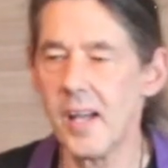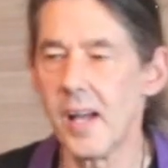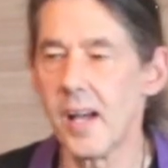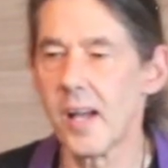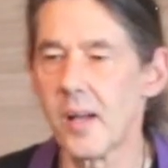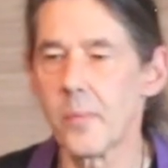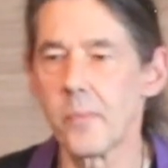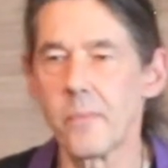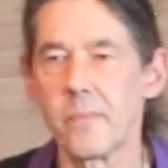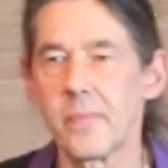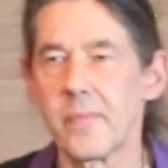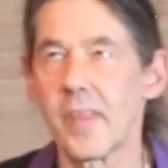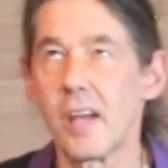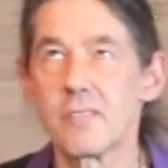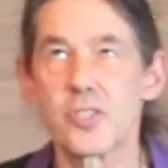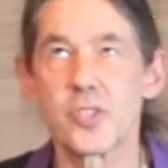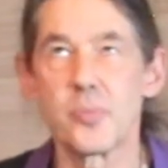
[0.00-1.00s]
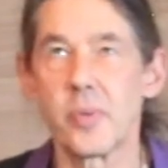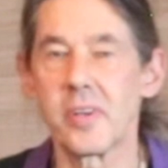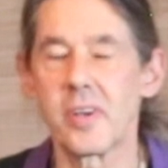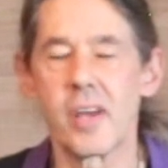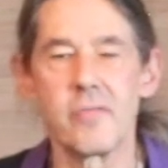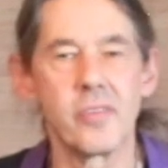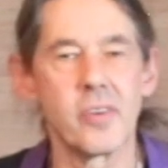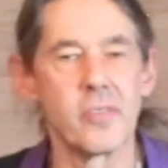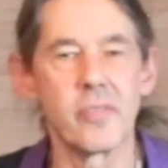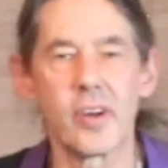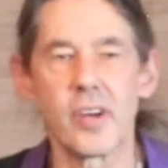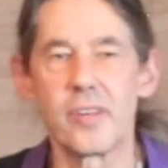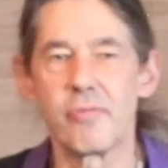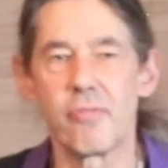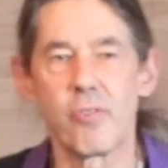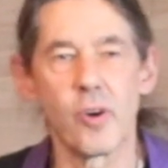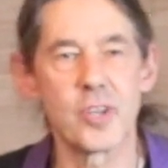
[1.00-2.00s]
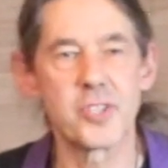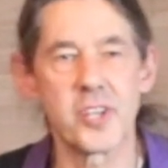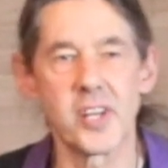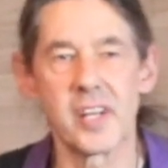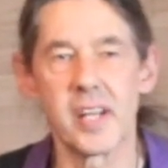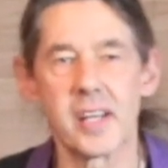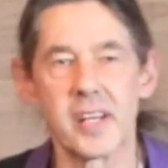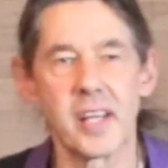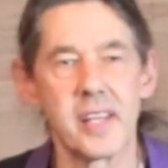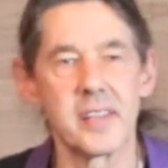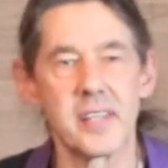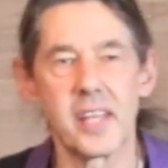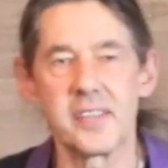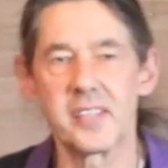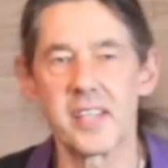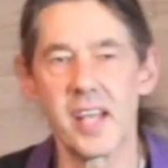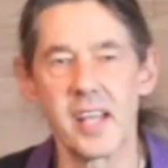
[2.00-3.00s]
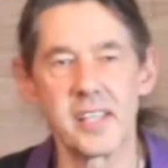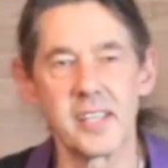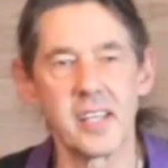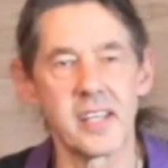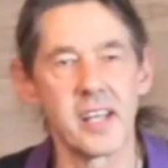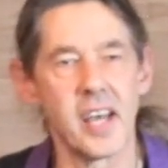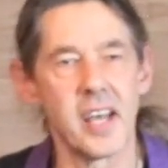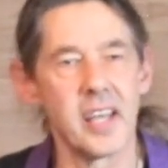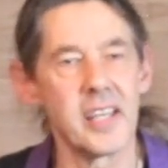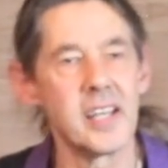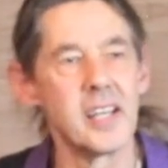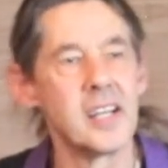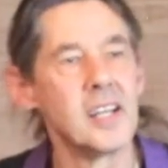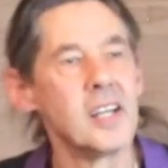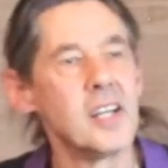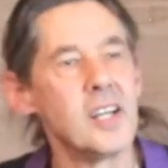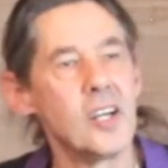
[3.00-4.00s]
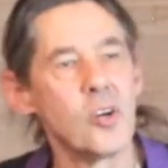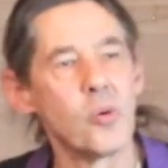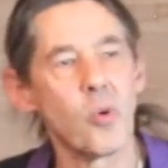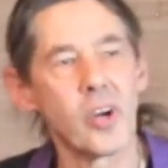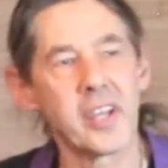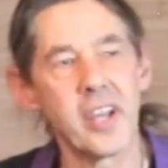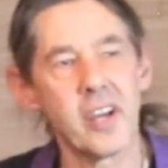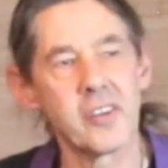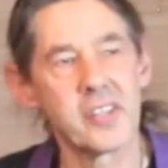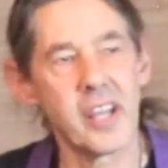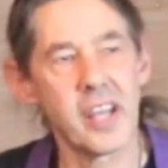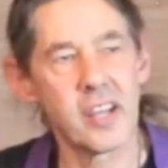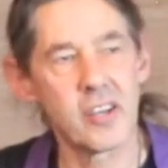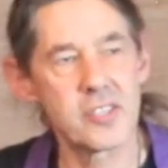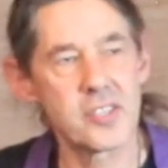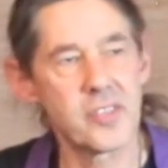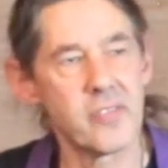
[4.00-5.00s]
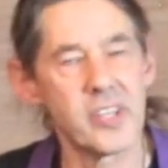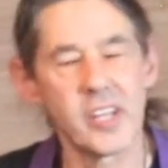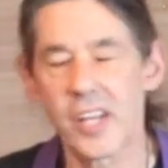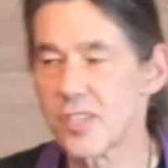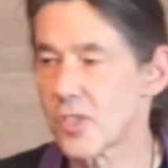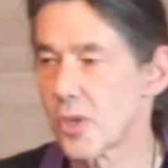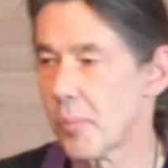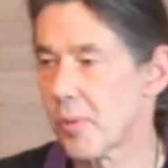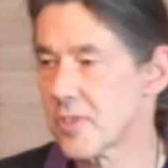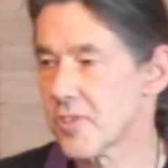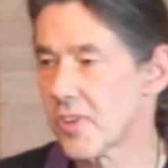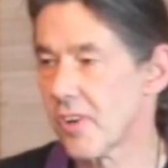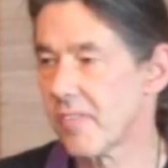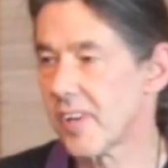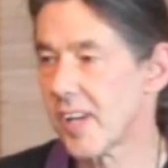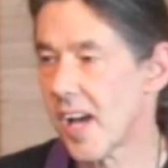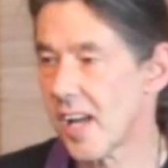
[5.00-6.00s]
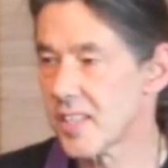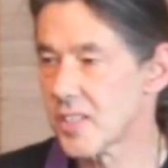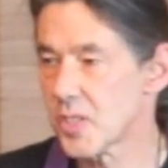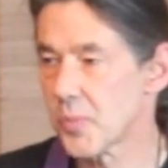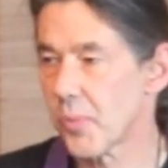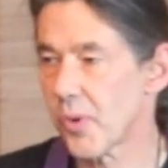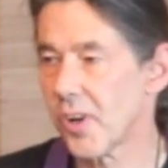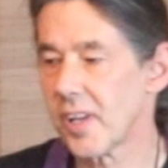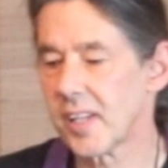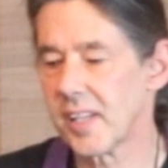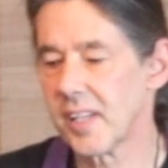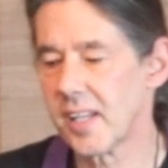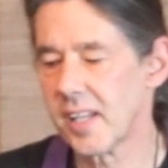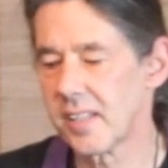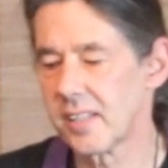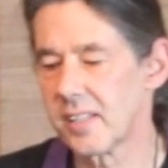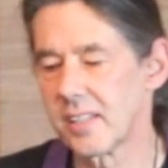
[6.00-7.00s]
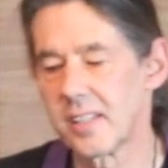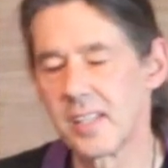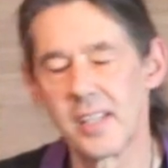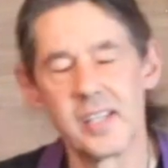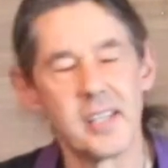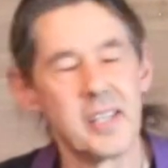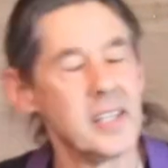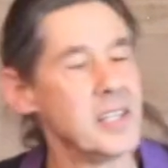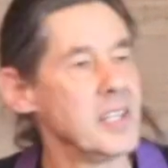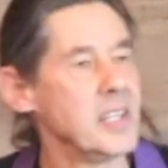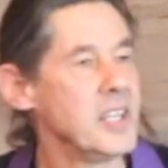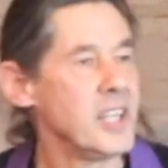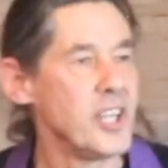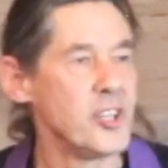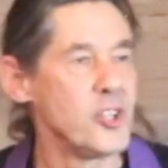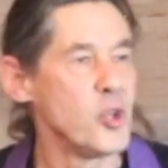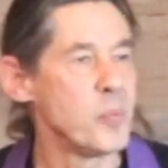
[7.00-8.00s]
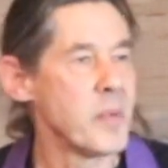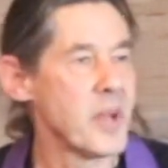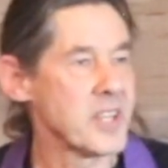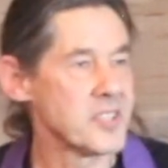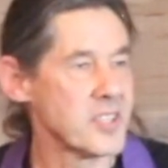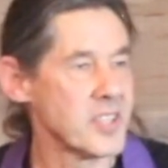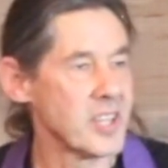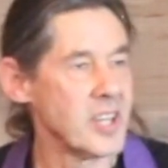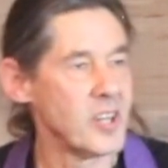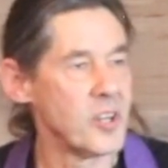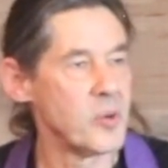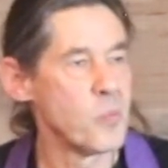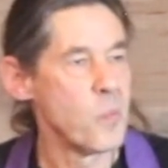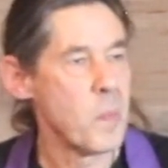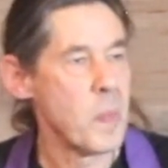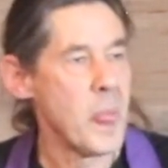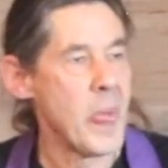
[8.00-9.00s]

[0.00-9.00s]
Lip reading: I feel very fortunate. And then Tanya and I were caretakers of a nature preserve and hot spring in New Mexico.